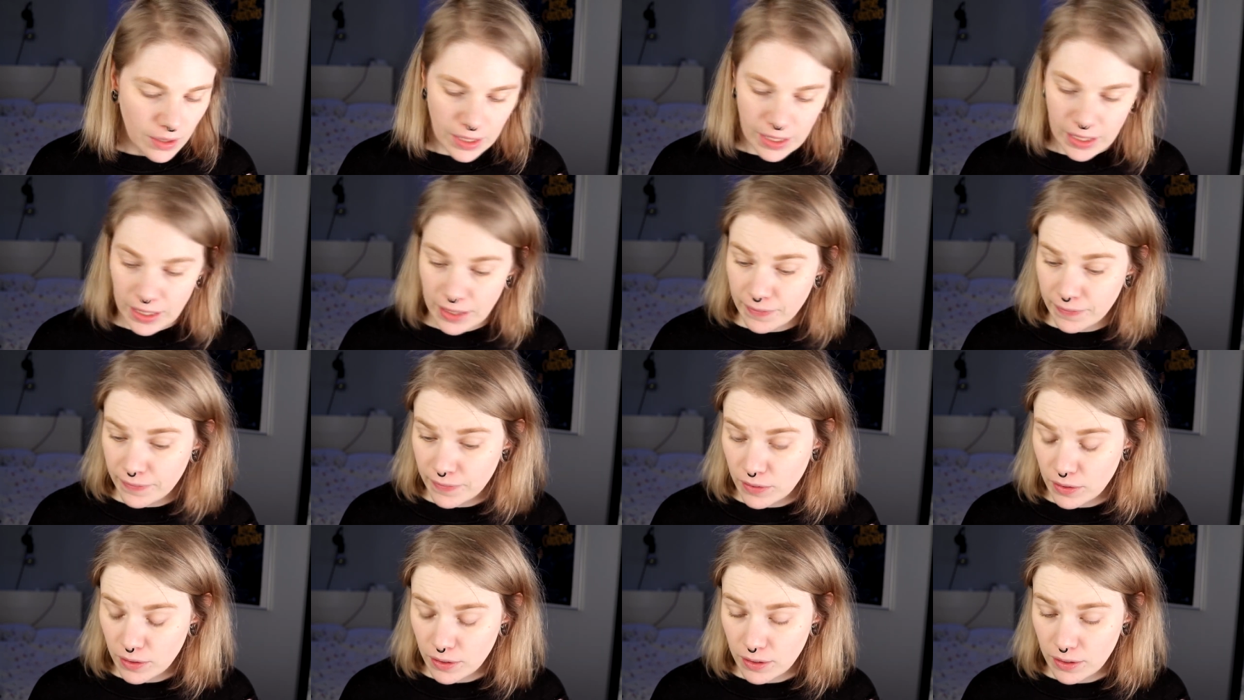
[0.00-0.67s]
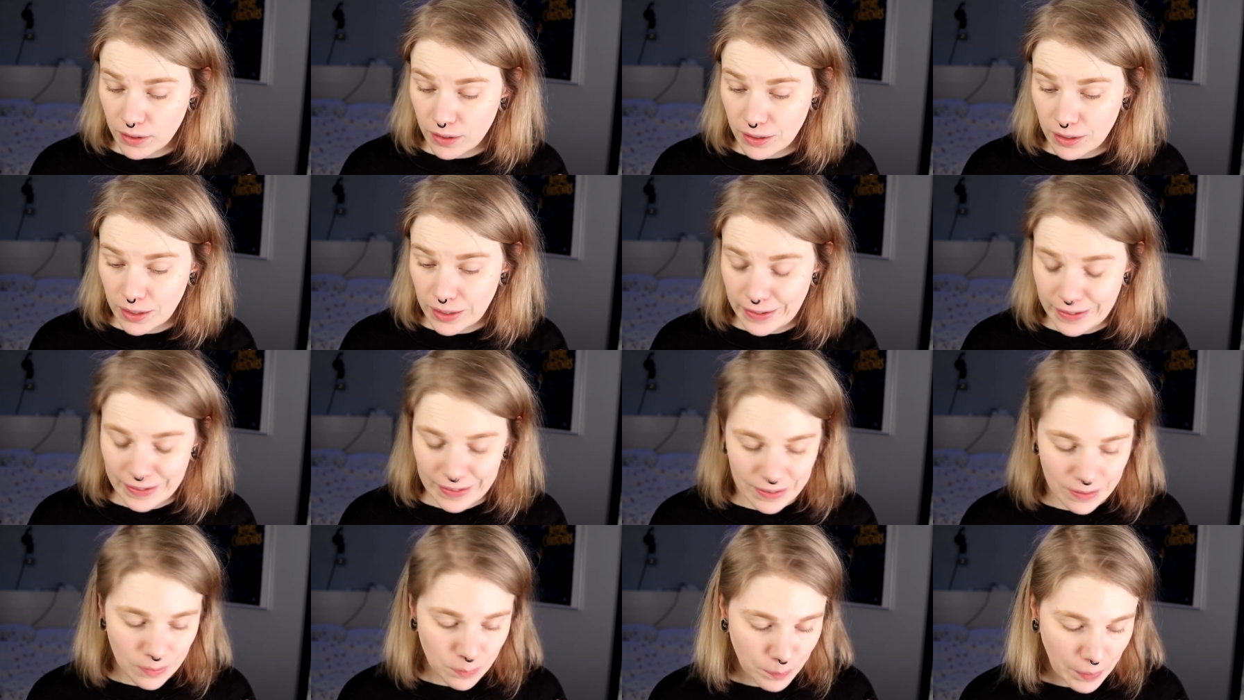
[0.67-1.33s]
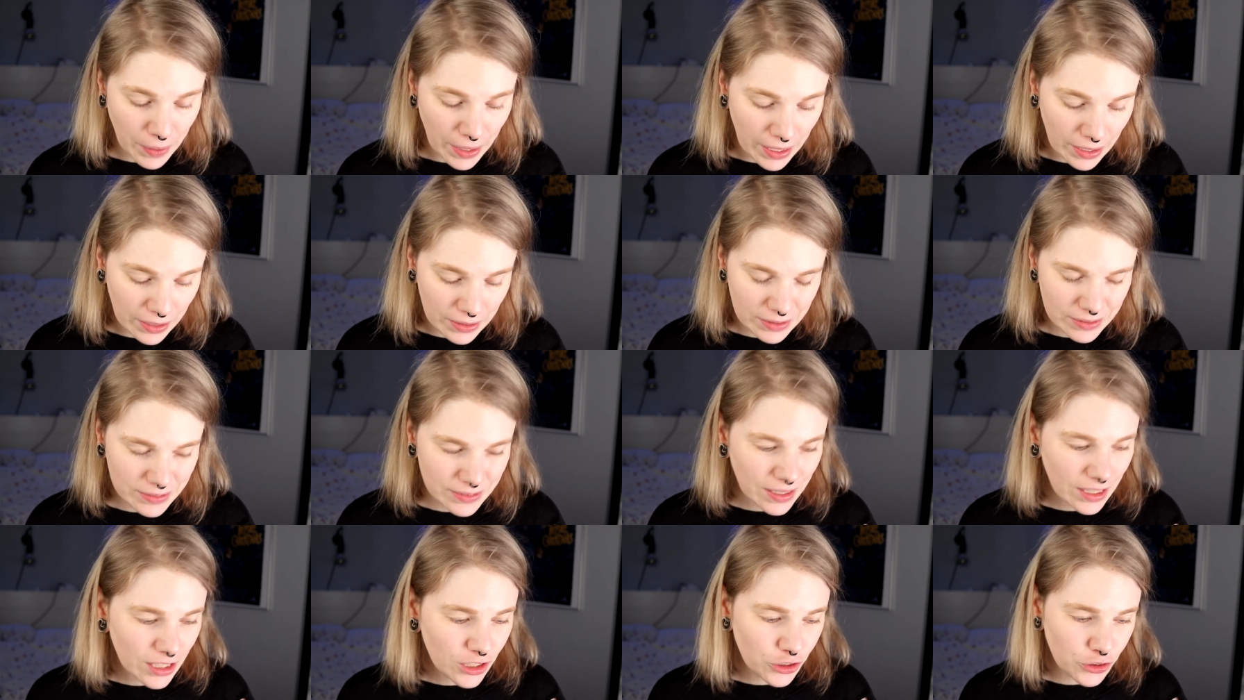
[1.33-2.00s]
And this
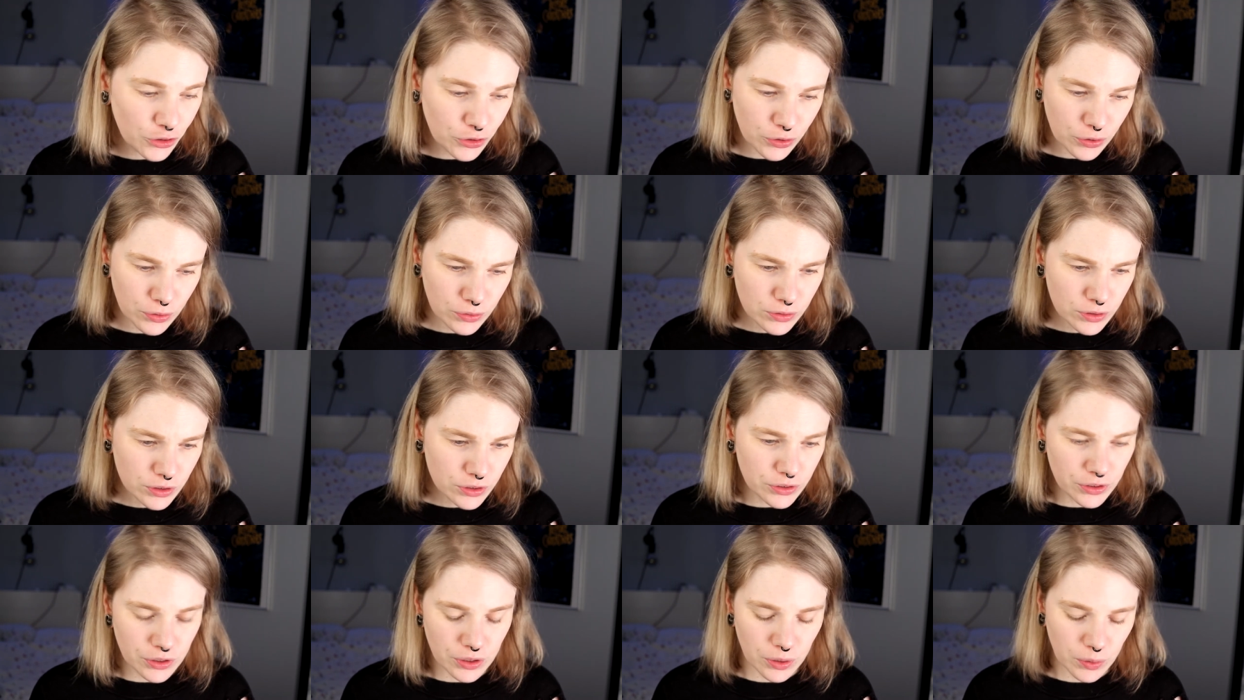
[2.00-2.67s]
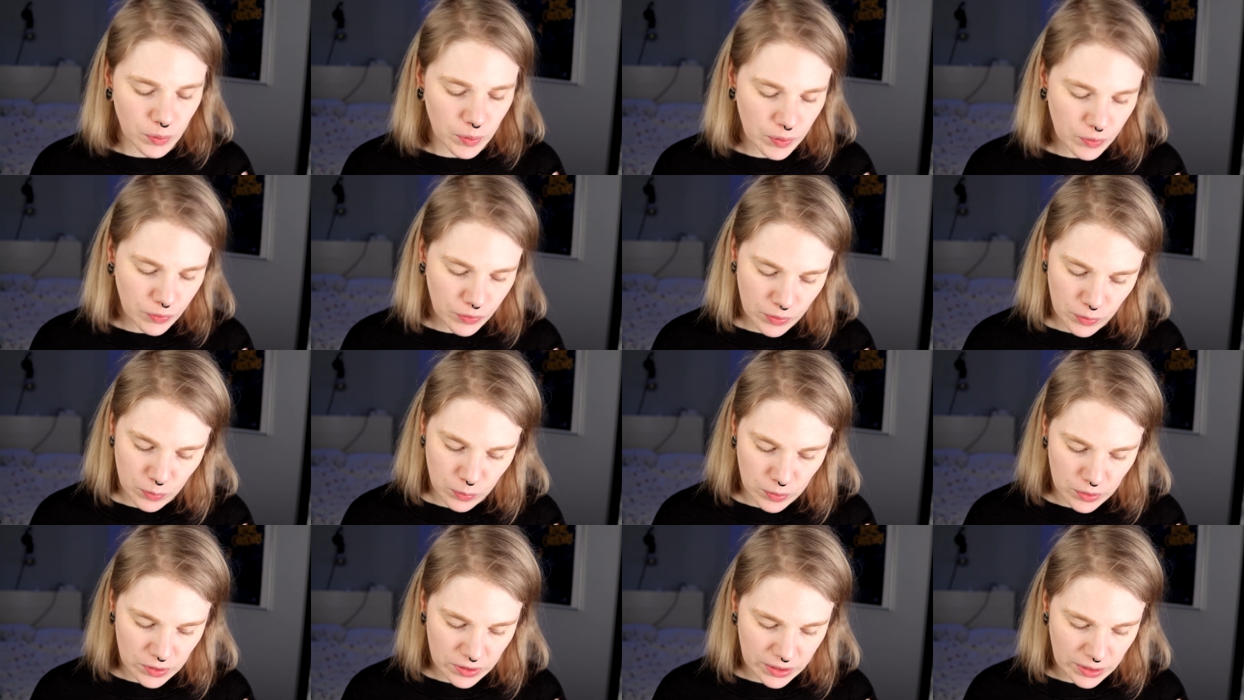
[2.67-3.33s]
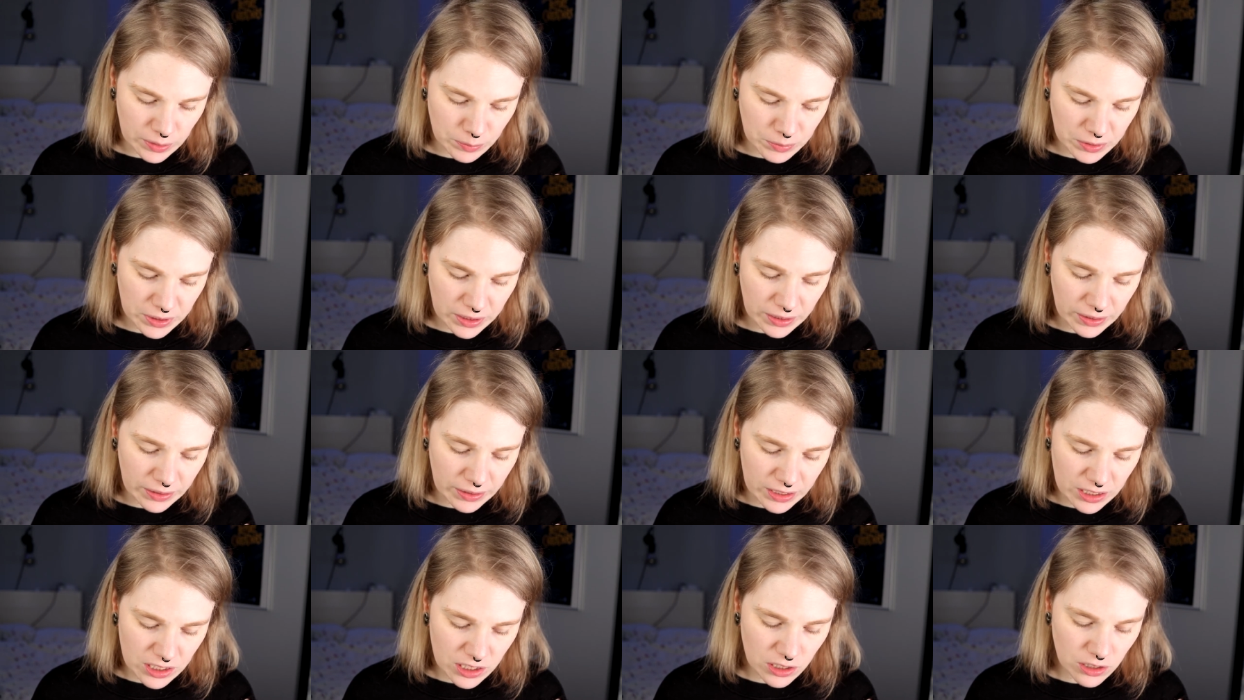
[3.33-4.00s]
palette, I don't know if it was limited
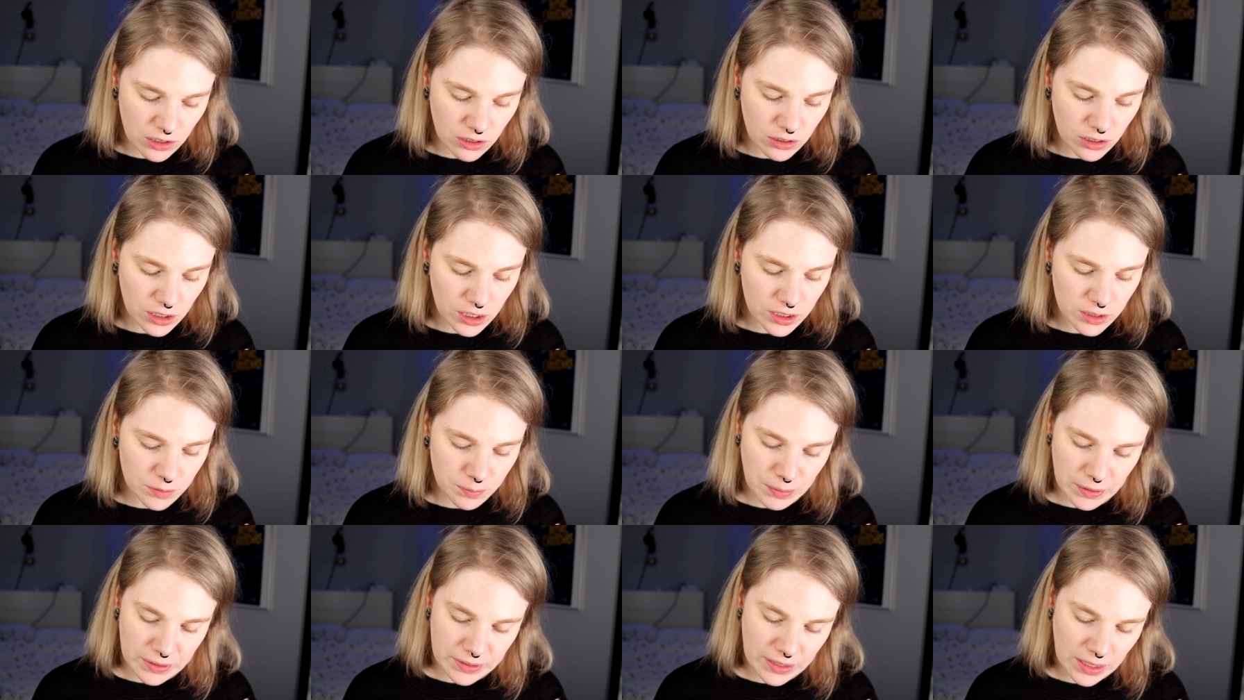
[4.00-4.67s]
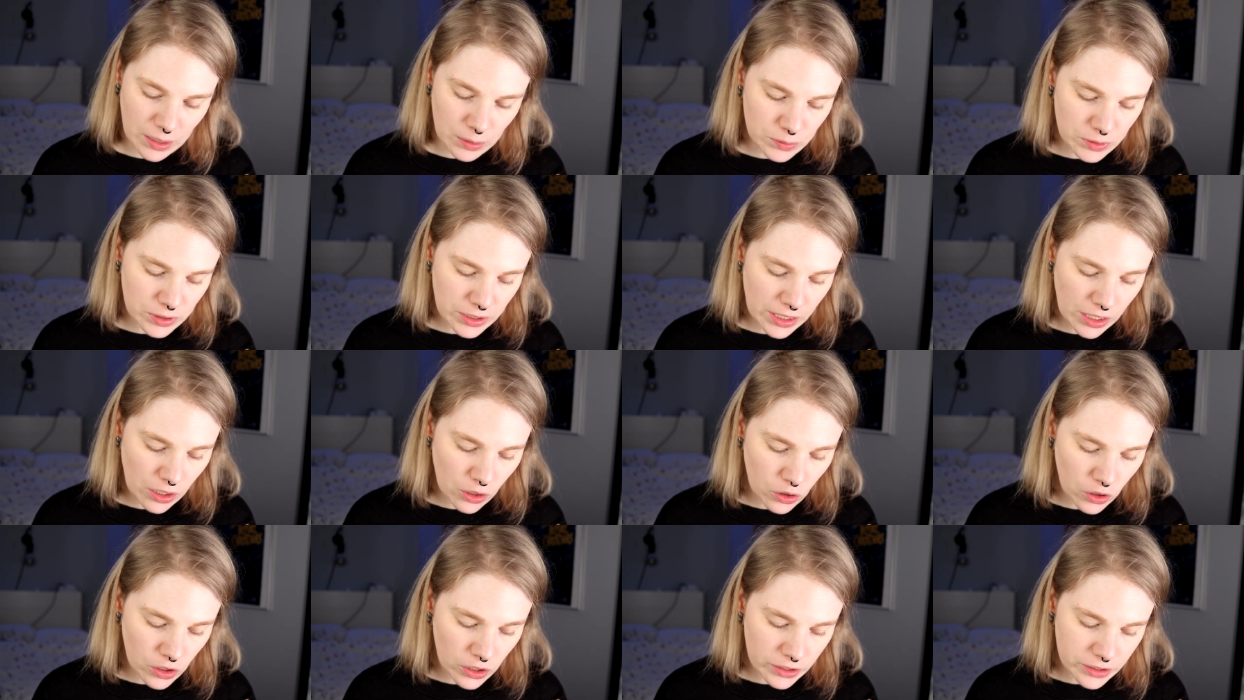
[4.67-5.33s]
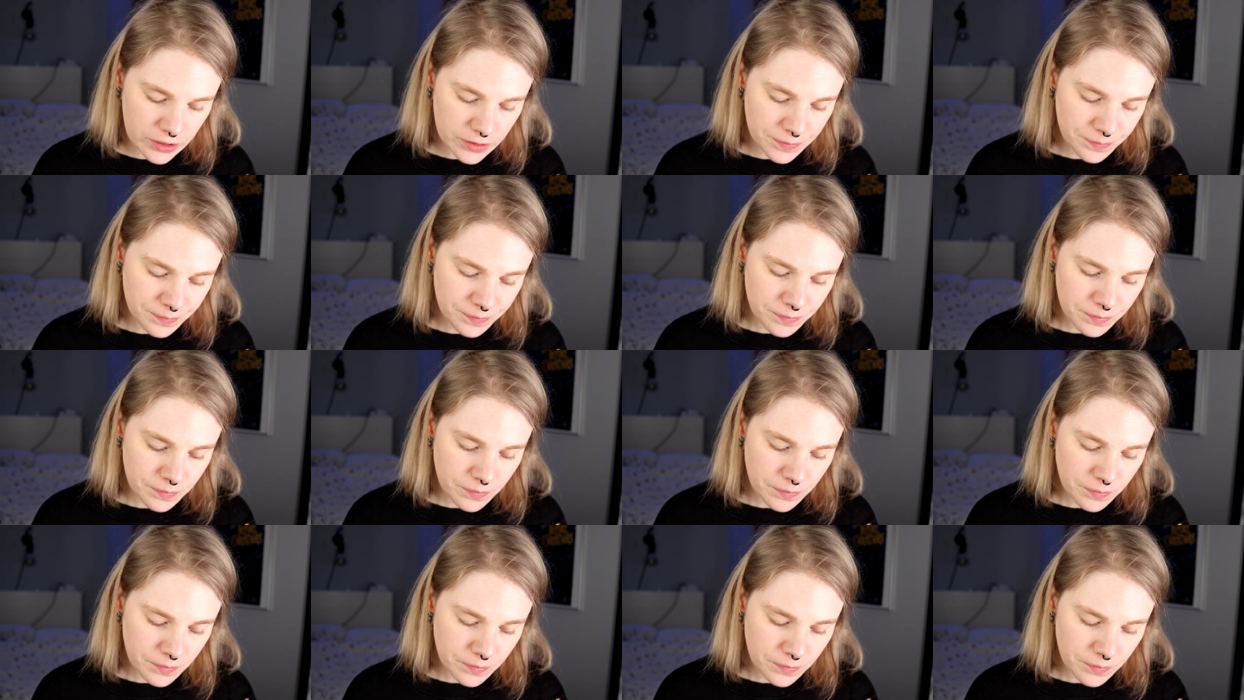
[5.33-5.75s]
edition or not, but now they are,